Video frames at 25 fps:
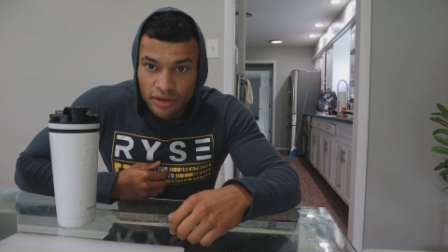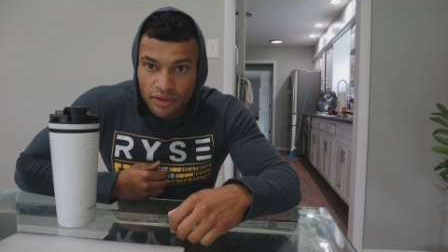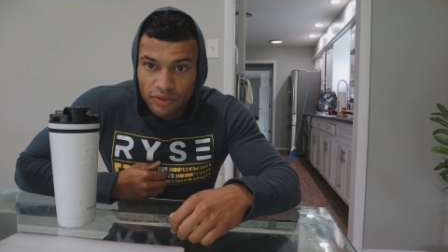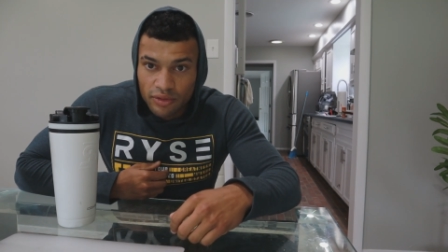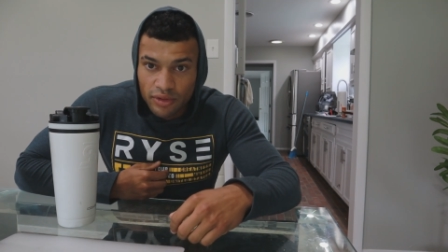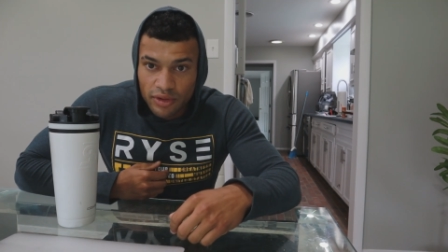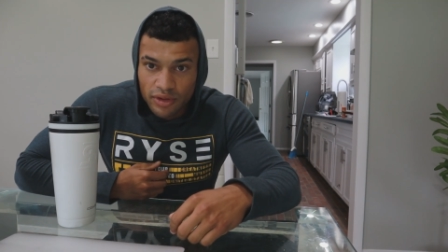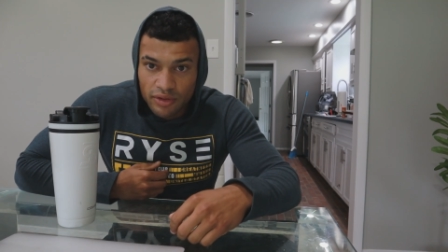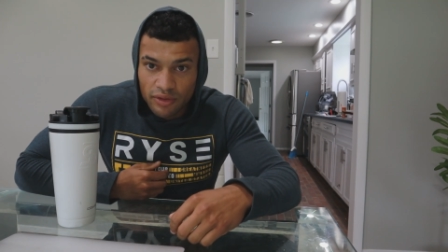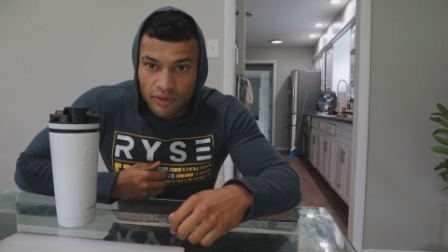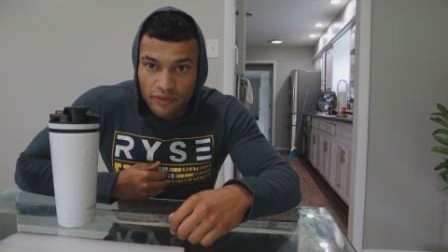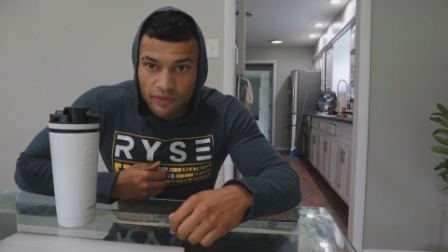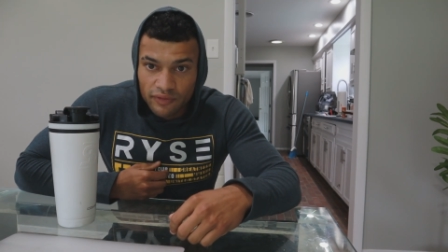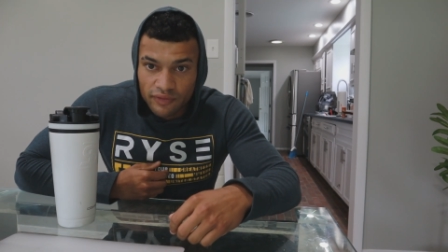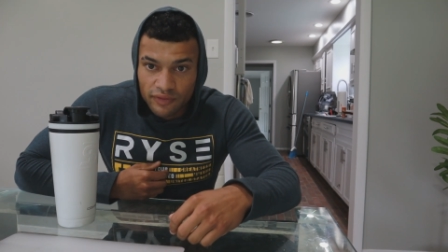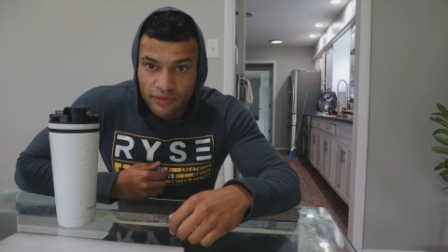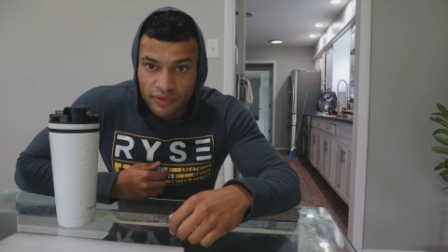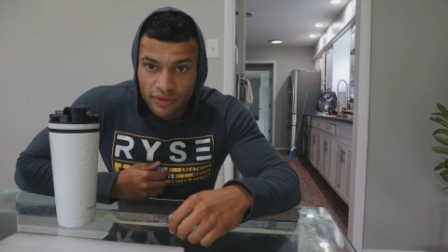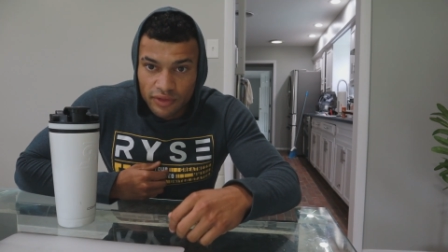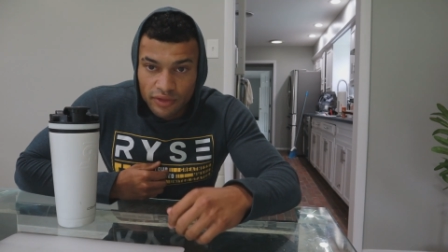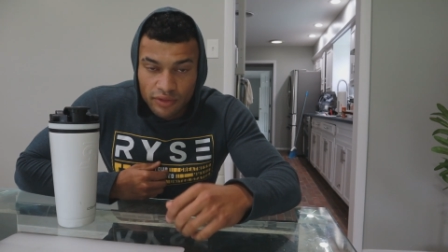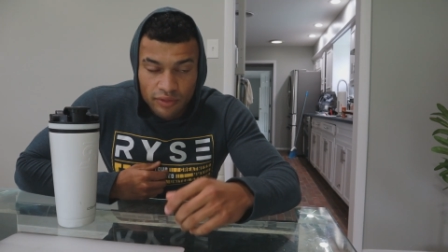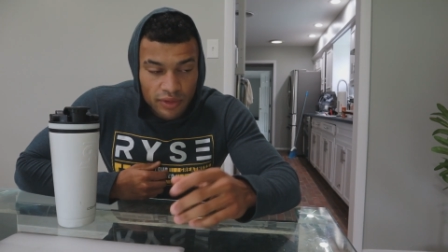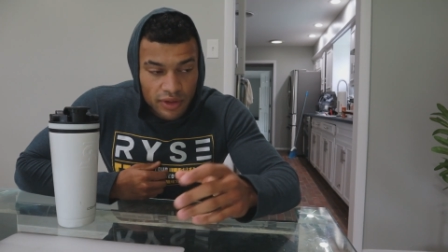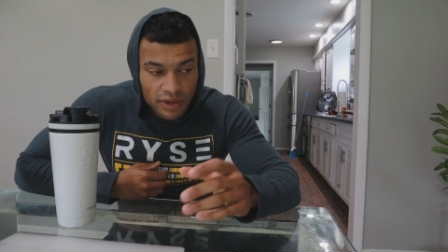quick
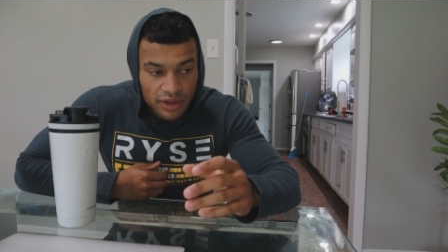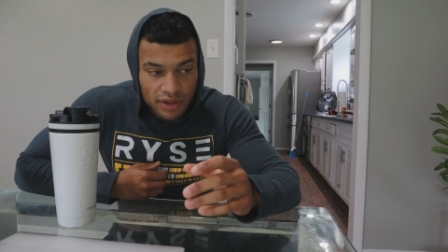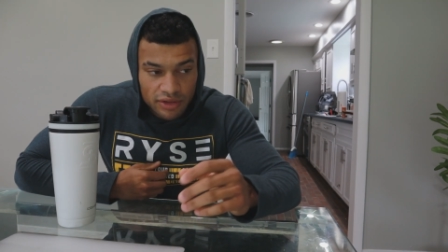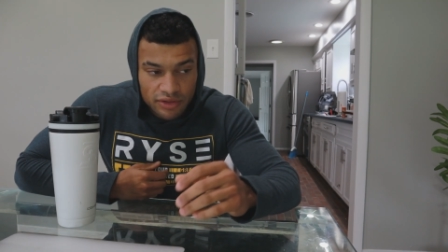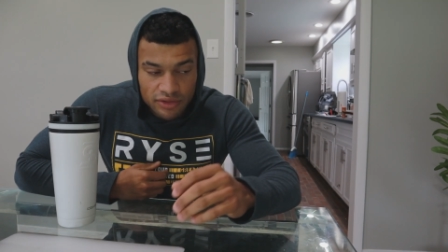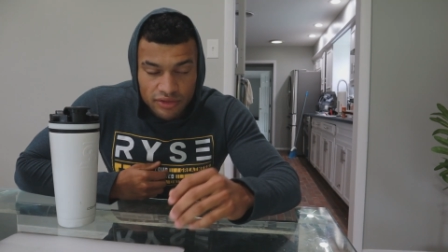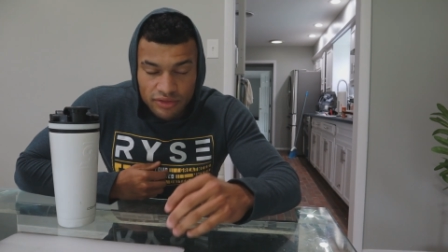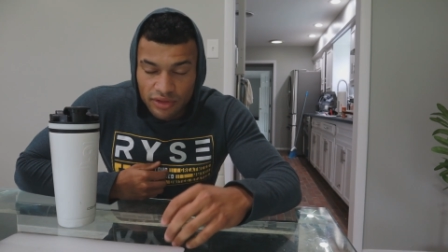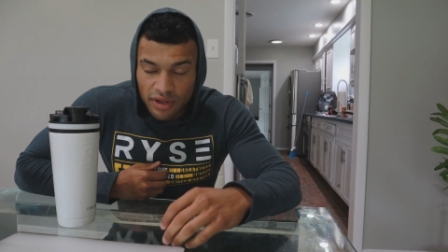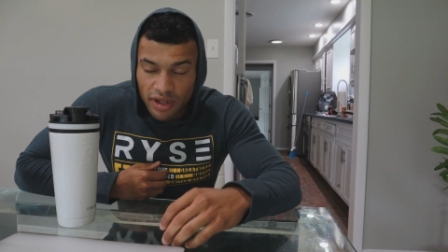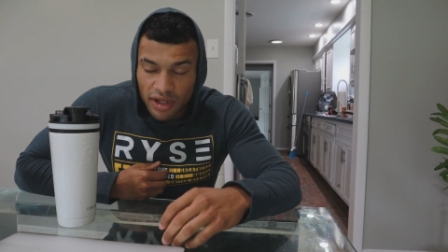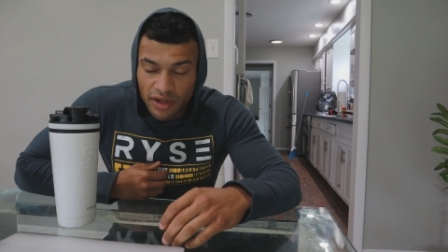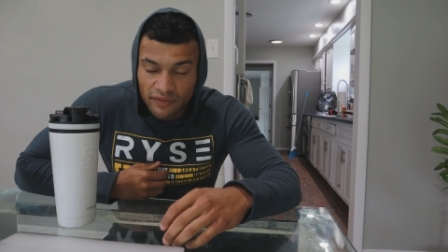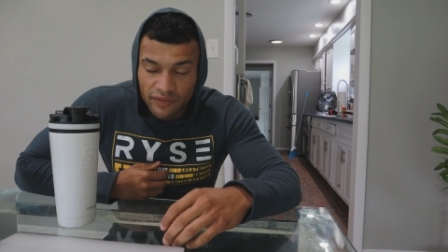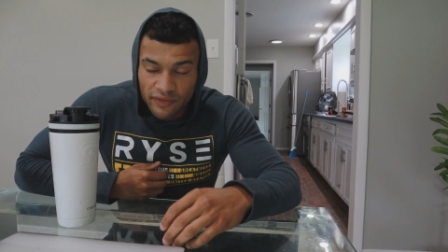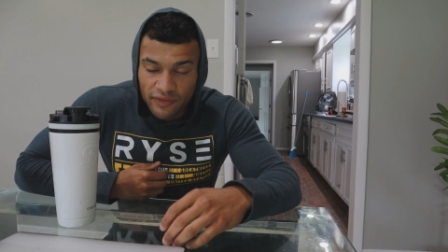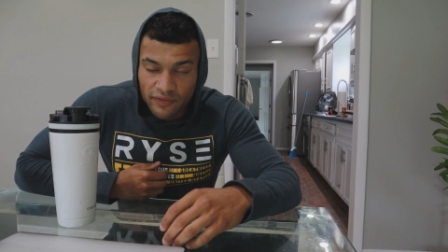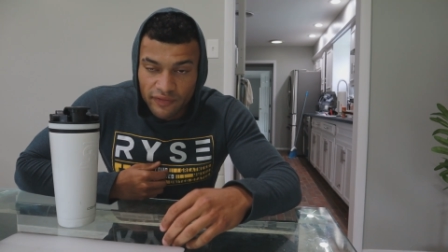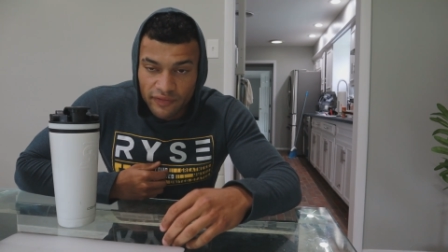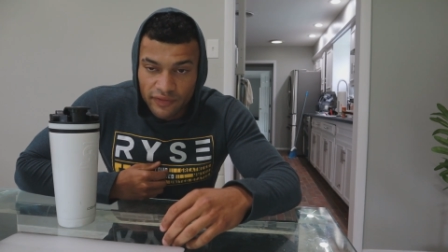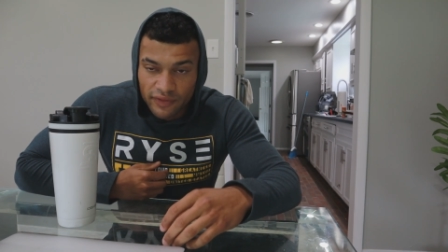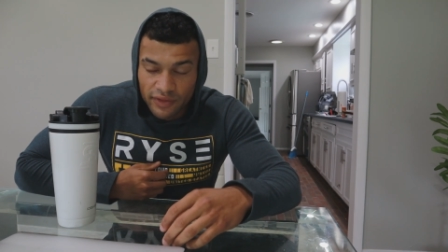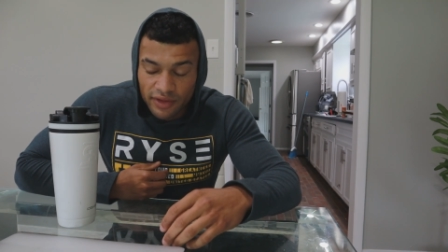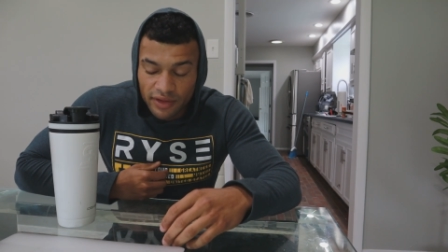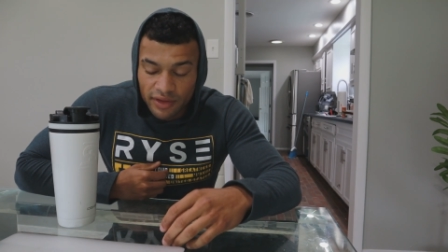little drive
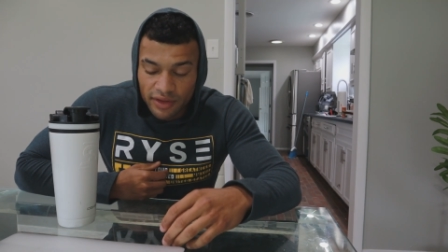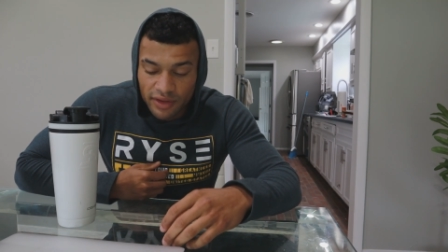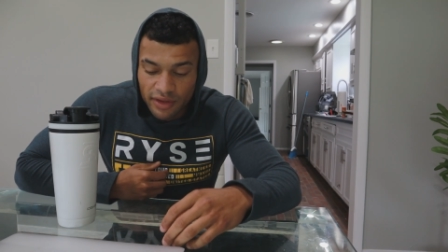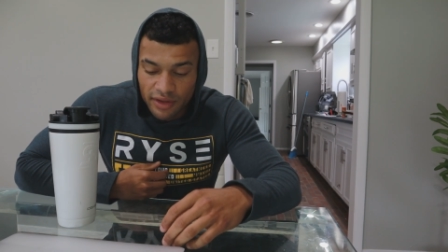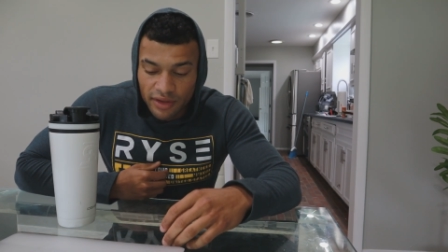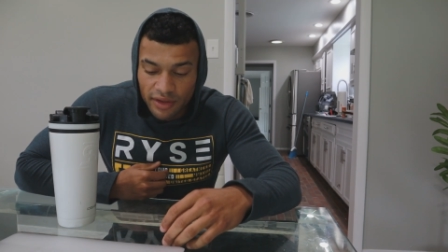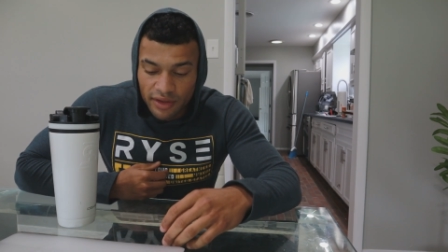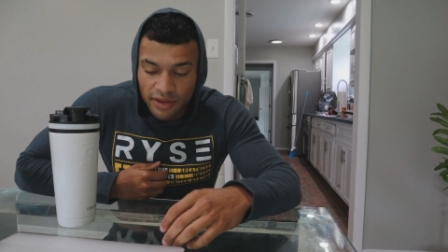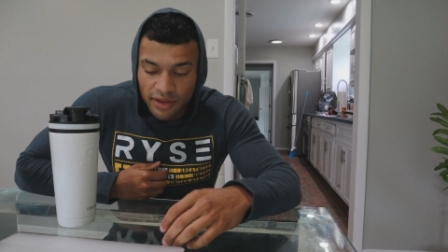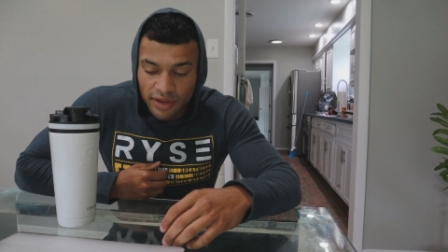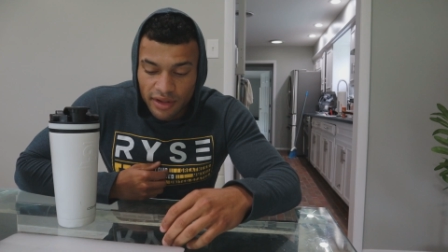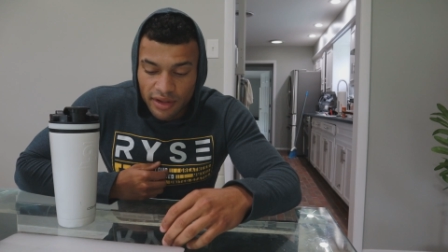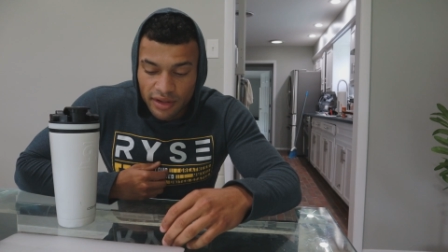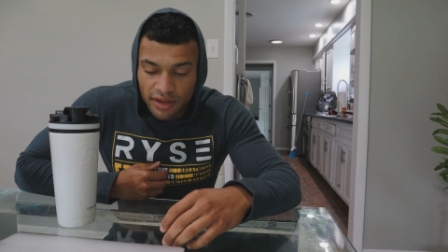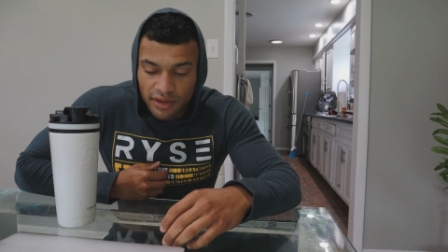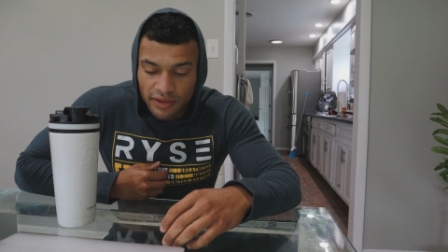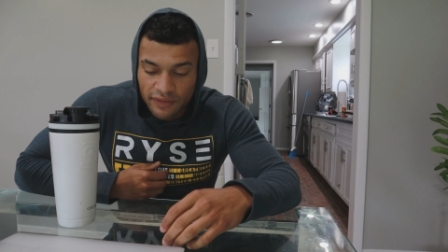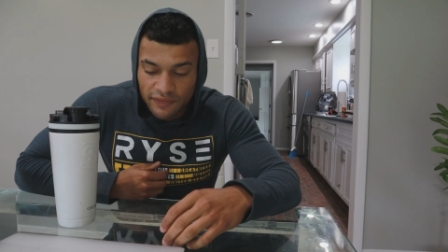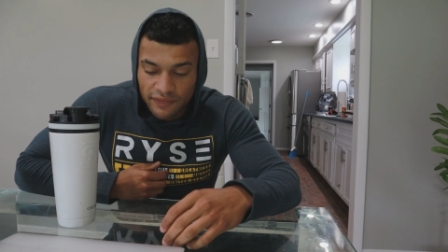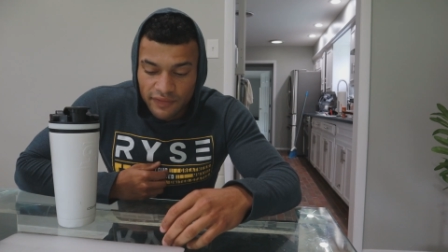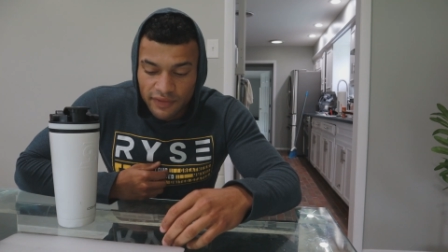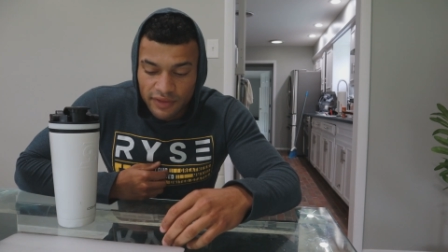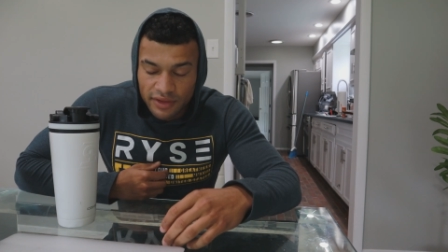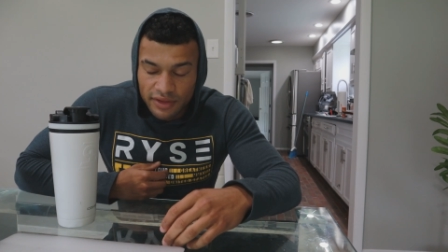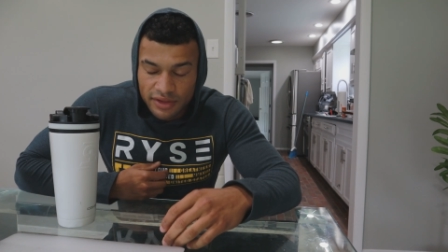over to LA
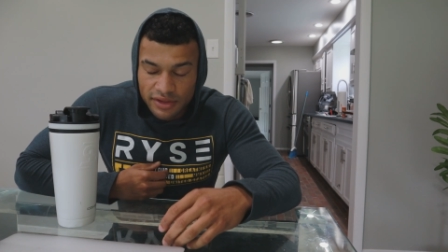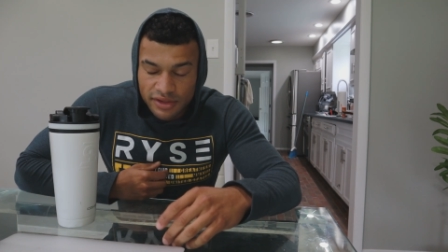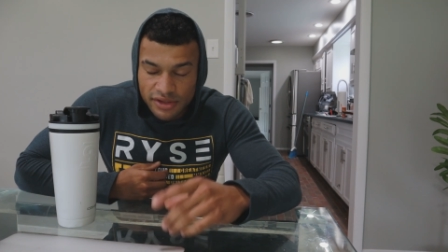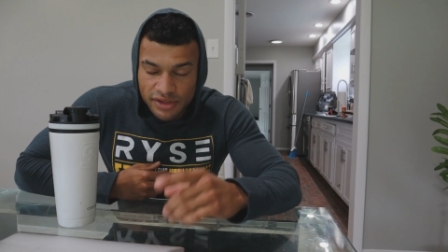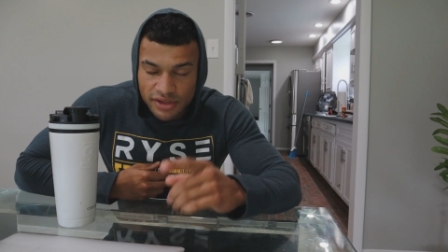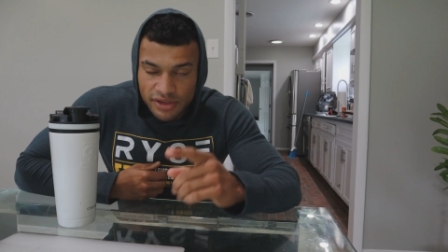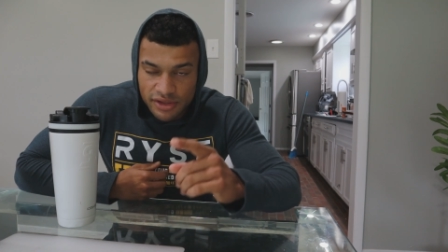Fitness.